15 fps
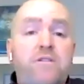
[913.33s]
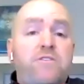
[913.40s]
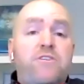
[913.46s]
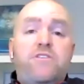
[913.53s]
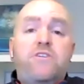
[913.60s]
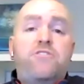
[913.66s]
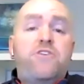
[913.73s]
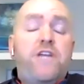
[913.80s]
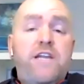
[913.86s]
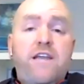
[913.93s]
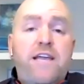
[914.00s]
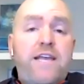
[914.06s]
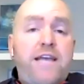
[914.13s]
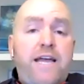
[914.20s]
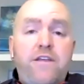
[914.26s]
Just to treat it
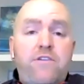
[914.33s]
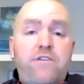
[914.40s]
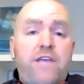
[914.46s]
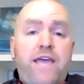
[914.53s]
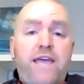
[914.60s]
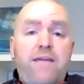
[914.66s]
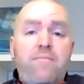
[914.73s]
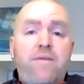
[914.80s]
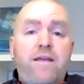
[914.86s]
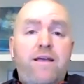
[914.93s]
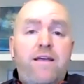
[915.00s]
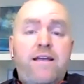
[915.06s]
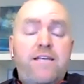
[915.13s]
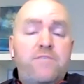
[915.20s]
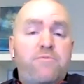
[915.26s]
like any other game,
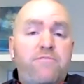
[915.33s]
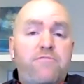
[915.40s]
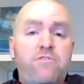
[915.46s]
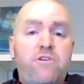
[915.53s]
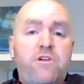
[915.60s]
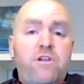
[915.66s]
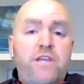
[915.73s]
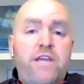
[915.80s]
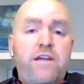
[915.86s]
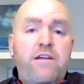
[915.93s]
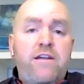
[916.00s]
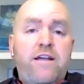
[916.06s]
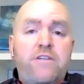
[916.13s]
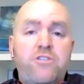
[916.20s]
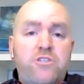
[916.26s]
as we've done all
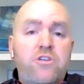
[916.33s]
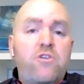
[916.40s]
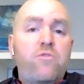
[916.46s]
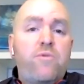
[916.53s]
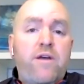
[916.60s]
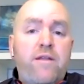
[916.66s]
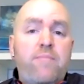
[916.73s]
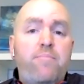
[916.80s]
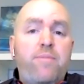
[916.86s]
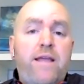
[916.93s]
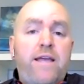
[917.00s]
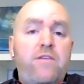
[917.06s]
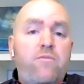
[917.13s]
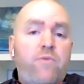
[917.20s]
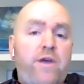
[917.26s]
year, and just to go out and
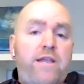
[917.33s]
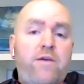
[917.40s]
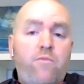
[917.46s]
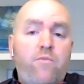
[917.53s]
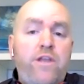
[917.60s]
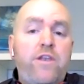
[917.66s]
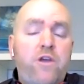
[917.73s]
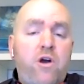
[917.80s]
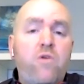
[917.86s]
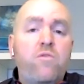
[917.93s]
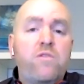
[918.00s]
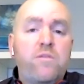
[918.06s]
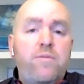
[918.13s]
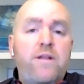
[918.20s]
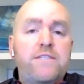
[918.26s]
play the way that we know
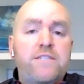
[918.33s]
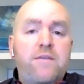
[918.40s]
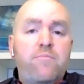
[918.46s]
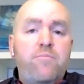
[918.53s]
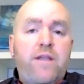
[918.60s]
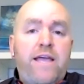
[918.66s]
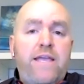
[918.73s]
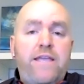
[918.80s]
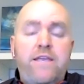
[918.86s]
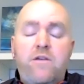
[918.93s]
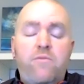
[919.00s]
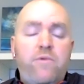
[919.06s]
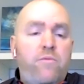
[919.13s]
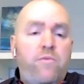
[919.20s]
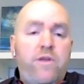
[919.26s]
the players can play. You
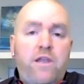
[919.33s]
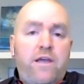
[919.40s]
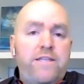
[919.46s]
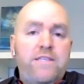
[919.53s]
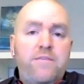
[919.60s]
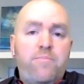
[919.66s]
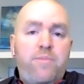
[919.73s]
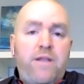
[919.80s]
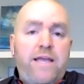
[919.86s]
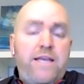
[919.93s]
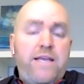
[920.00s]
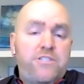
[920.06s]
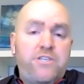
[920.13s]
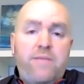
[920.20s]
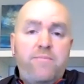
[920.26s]
know, we like to
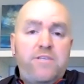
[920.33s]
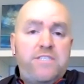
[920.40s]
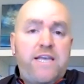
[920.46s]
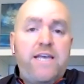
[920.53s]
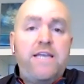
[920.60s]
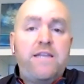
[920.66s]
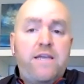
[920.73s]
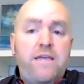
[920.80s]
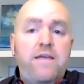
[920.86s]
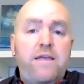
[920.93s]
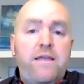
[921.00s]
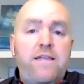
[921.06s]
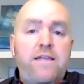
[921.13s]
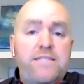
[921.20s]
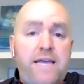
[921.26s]
play, as Jamie said,
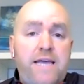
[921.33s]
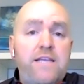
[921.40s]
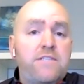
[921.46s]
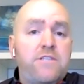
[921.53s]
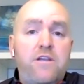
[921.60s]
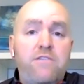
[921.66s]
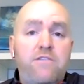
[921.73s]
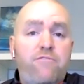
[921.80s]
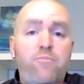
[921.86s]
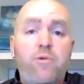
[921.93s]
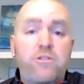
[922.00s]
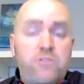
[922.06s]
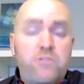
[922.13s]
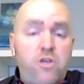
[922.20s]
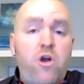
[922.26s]
an attacking style of
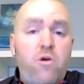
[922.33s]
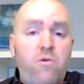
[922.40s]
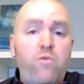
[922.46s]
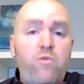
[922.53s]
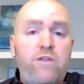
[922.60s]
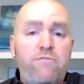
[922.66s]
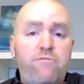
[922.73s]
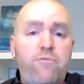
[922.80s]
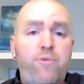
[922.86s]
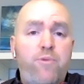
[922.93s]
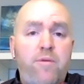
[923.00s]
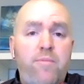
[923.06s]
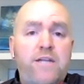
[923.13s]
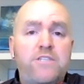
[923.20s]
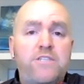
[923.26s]
football to go and win
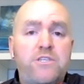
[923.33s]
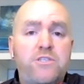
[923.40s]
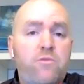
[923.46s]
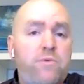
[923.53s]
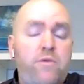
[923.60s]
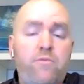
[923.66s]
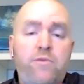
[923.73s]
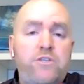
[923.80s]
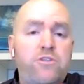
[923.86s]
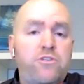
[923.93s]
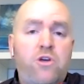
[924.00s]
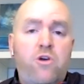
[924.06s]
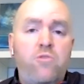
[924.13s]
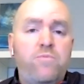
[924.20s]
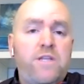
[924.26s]
football matches. So we
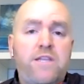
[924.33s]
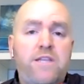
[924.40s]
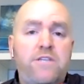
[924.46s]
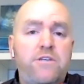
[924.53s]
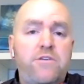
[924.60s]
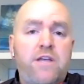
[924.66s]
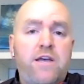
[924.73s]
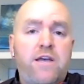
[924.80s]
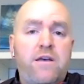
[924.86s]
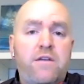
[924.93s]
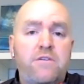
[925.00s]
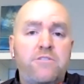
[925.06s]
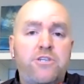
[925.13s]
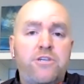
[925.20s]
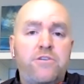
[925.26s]
just hope that they do that
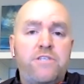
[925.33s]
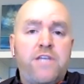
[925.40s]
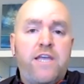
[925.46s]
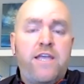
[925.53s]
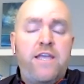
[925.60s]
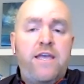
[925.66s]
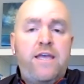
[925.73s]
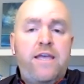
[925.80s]
on Tuesday.